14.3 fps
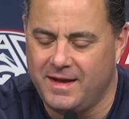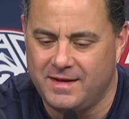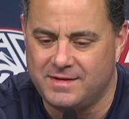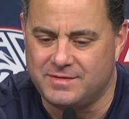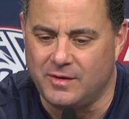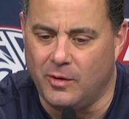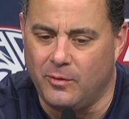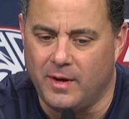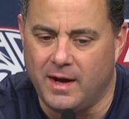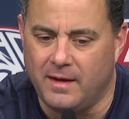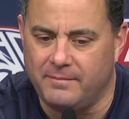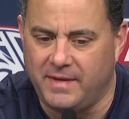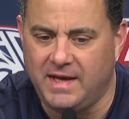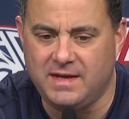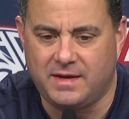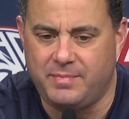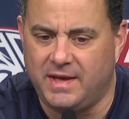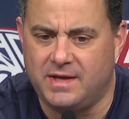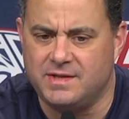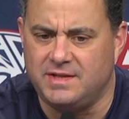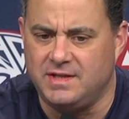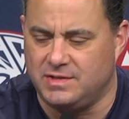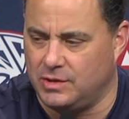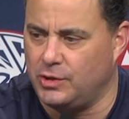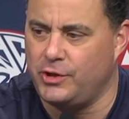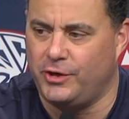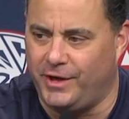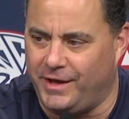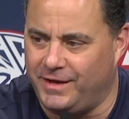So uh, he because he's
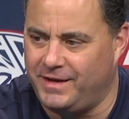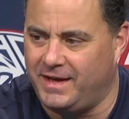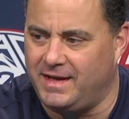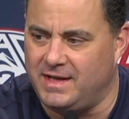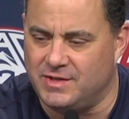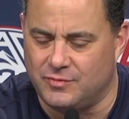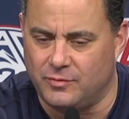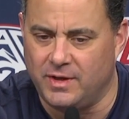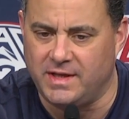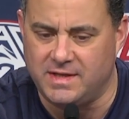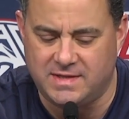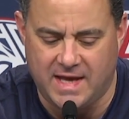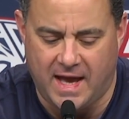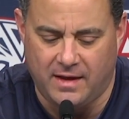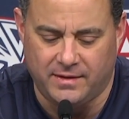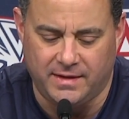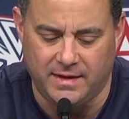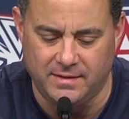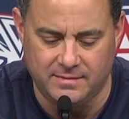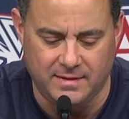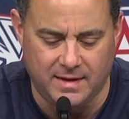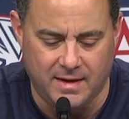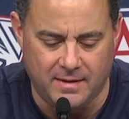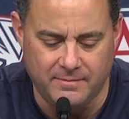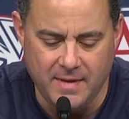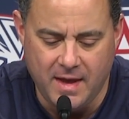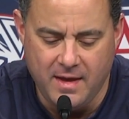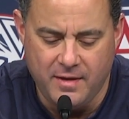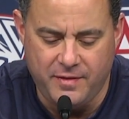learning and he's really talented. Uh,
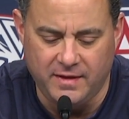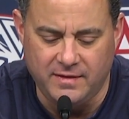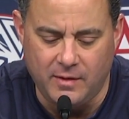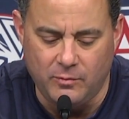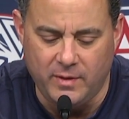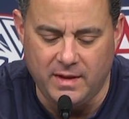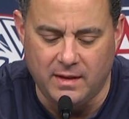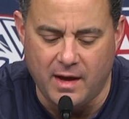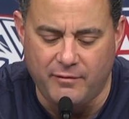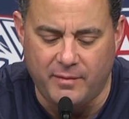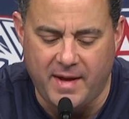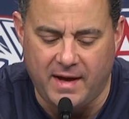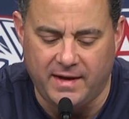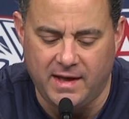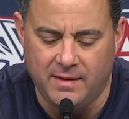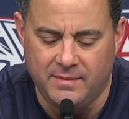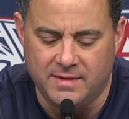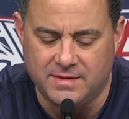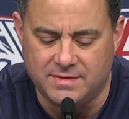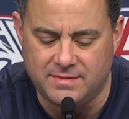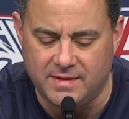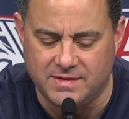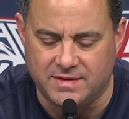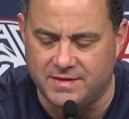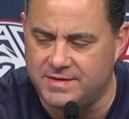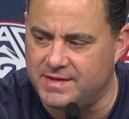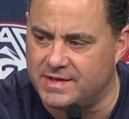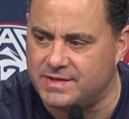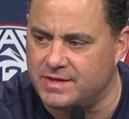thing that we love about him is his
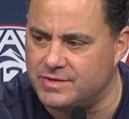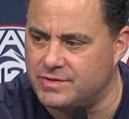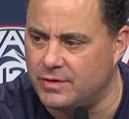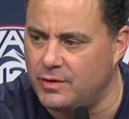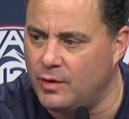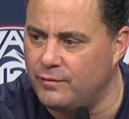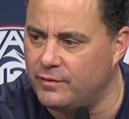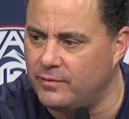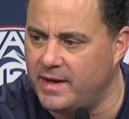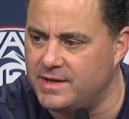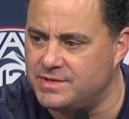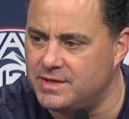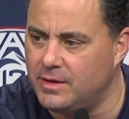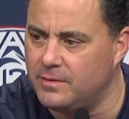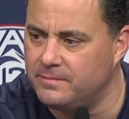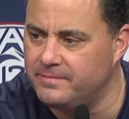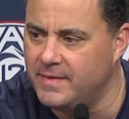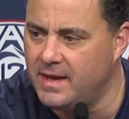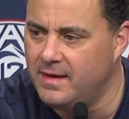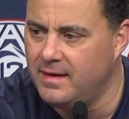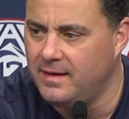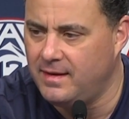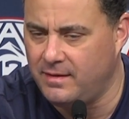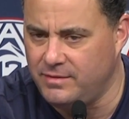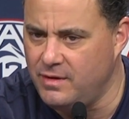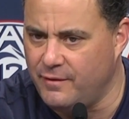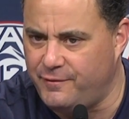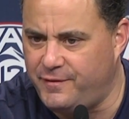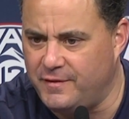assist to turnover ratio. I
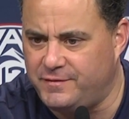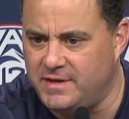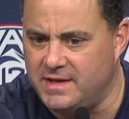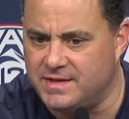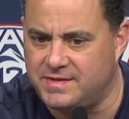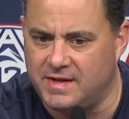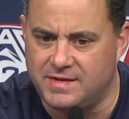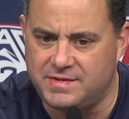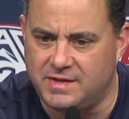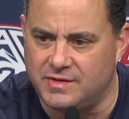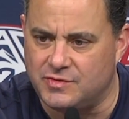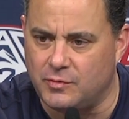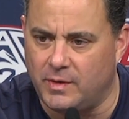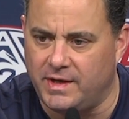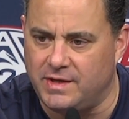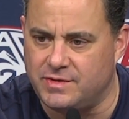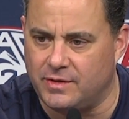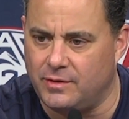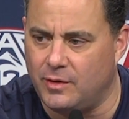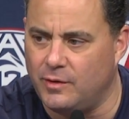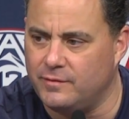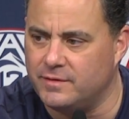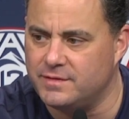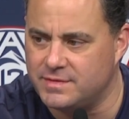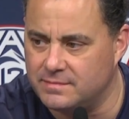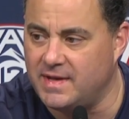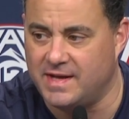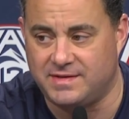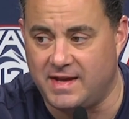mean, you have 50 assists and 20 turnovers.
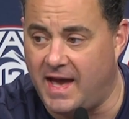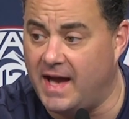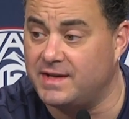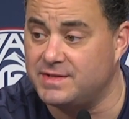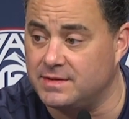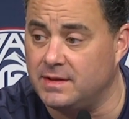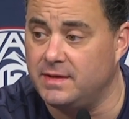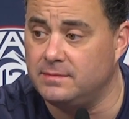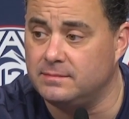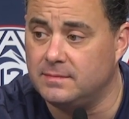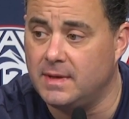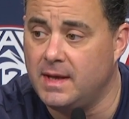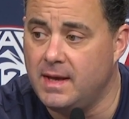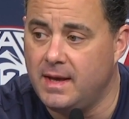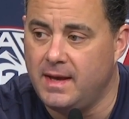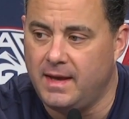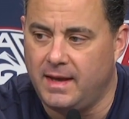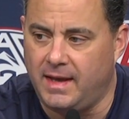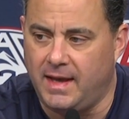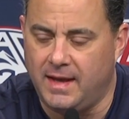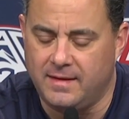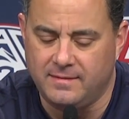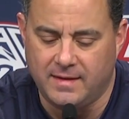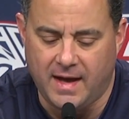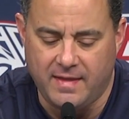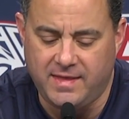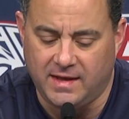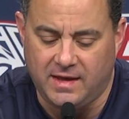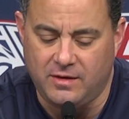That's excellent, and uh,
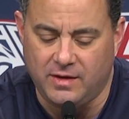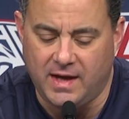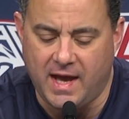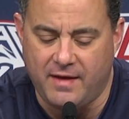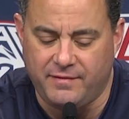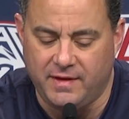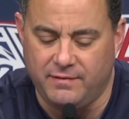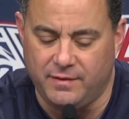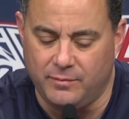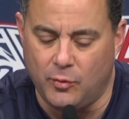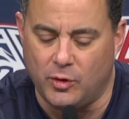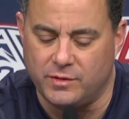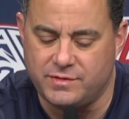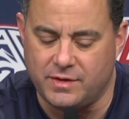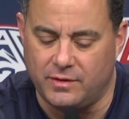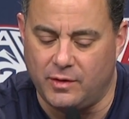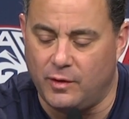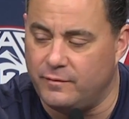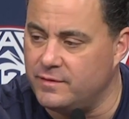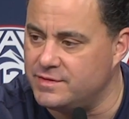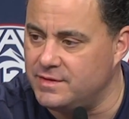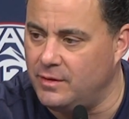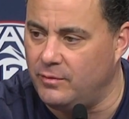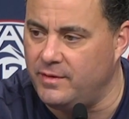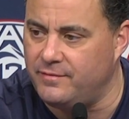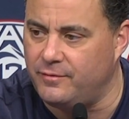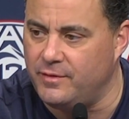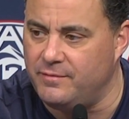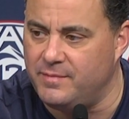I think he could have even more turnovers. You know,
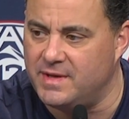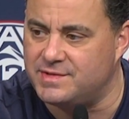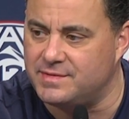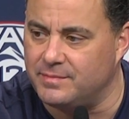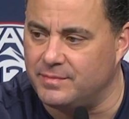we've we've missed